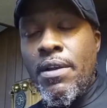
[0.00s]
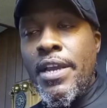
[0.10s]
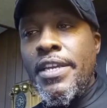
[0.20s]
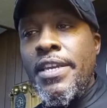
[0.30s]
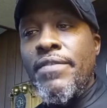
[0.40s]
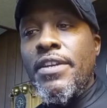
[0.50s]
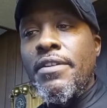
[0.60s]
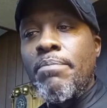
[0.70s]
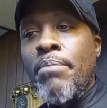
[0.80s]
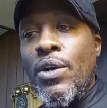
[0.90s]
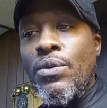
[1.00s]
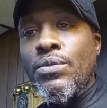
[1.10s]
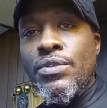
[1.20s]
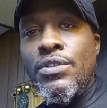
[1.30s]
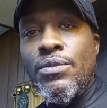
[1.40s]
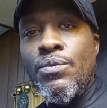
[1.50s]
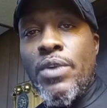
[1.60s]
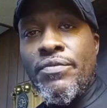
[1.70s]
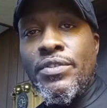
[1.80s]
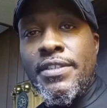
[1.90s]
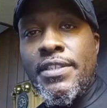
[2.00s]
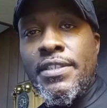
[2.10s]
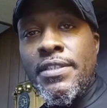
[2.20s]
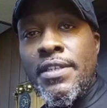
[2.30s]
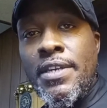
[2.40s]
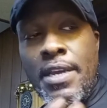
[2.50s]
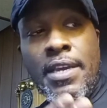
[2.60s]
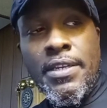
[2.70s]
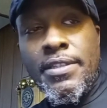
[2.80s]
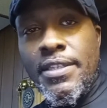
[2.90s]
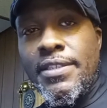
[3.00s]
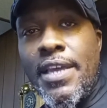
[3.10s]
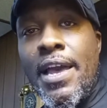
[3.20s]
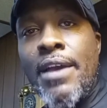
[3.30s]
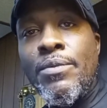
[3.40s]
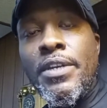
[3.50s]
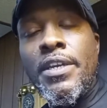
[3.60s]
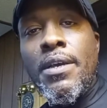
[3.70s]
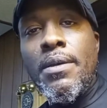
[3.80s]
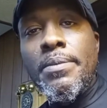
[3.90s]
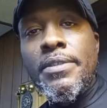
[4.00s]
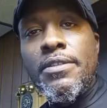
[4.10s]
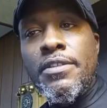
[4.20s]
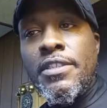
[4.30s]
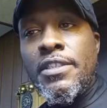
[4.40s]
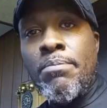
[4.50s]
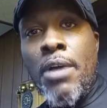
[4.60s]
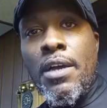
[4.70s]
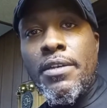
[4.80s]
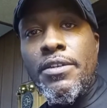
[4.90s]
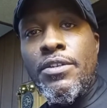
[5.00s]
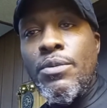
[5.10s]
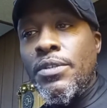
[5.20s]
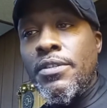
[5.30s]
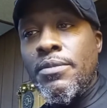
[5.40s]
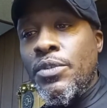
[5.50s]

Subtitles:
All right, even Bones references this guy when it comes to Spock. You know,